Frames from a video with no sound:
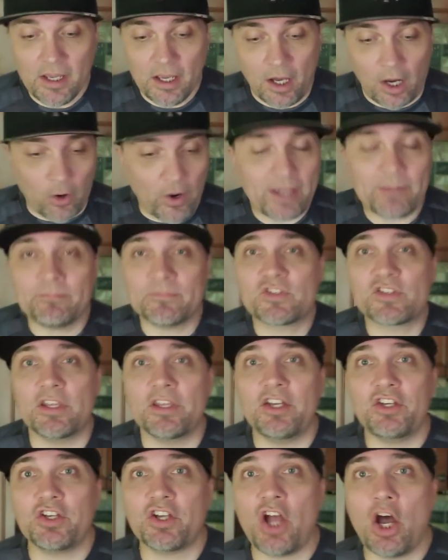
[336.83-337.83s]
All right, so
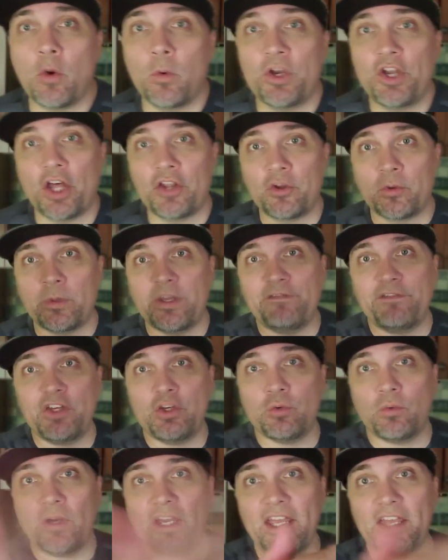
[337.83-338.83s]
there you go, another
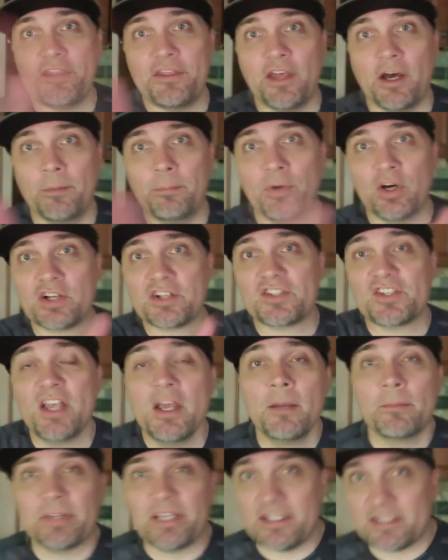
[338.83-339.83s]
review in the books.
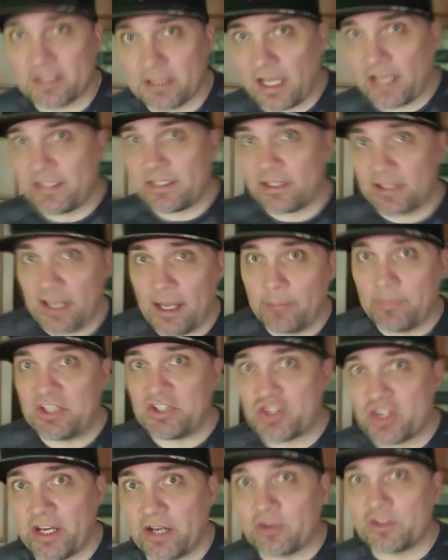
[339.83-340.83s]
Please like, comment,
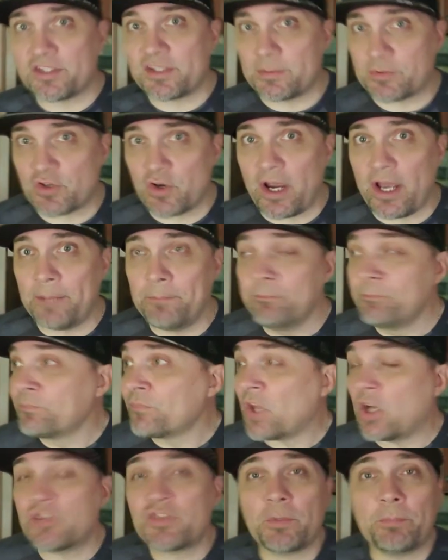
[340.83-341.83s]
share, and subscribe.
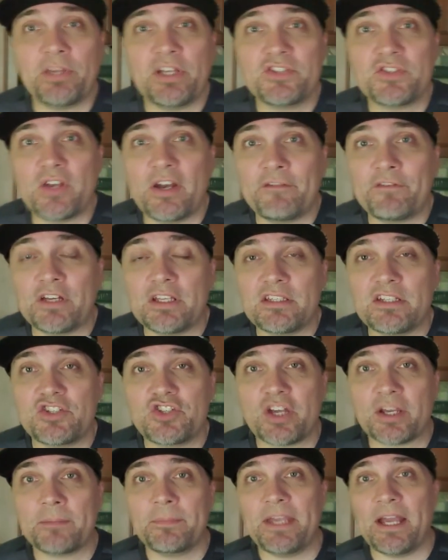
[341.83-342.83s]
Also, please do not forget to
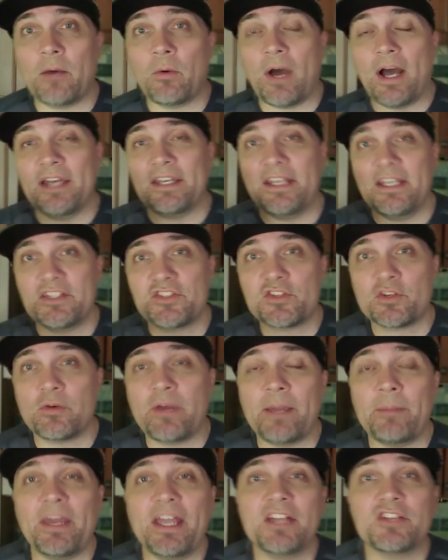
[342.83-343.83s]
check me out on
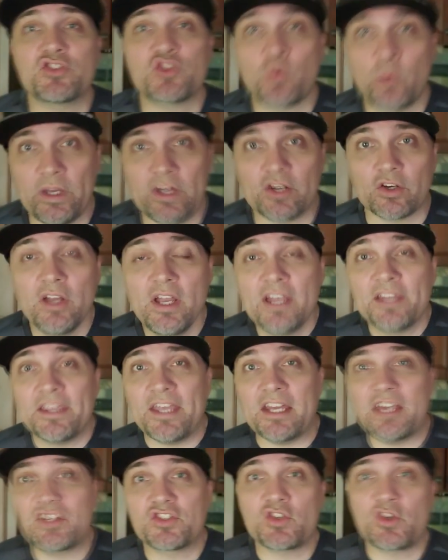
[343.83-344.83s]
Instagram and Twitter.
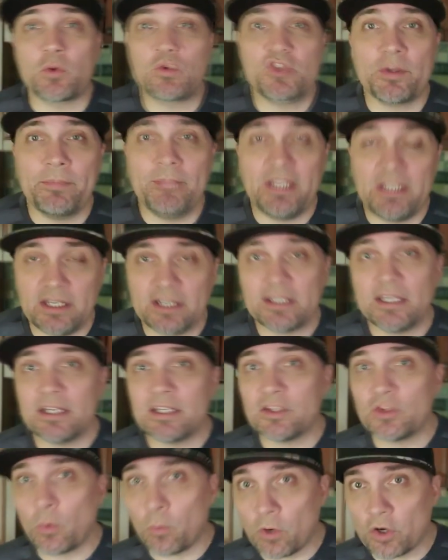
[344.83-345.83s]
That is social media
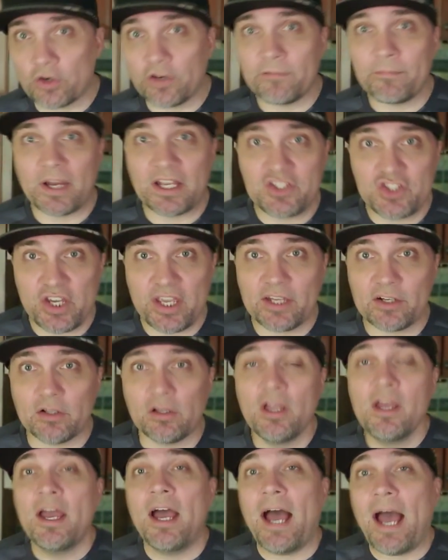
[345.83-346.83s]
getting the word of my
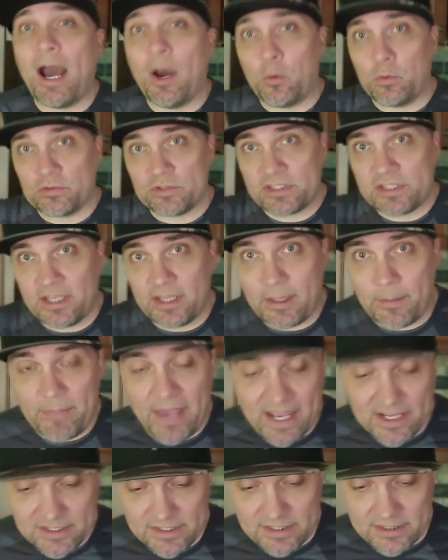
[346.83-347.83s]
channel out to the
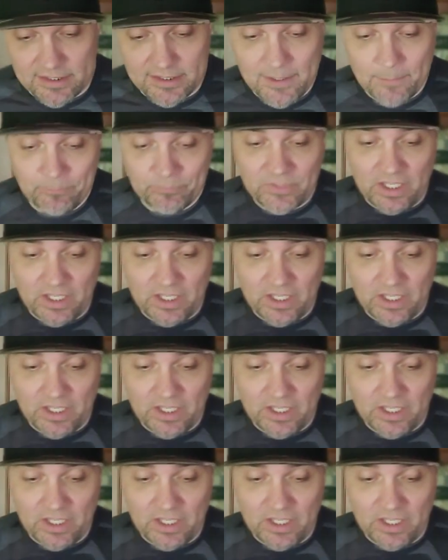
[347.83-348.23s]
masses.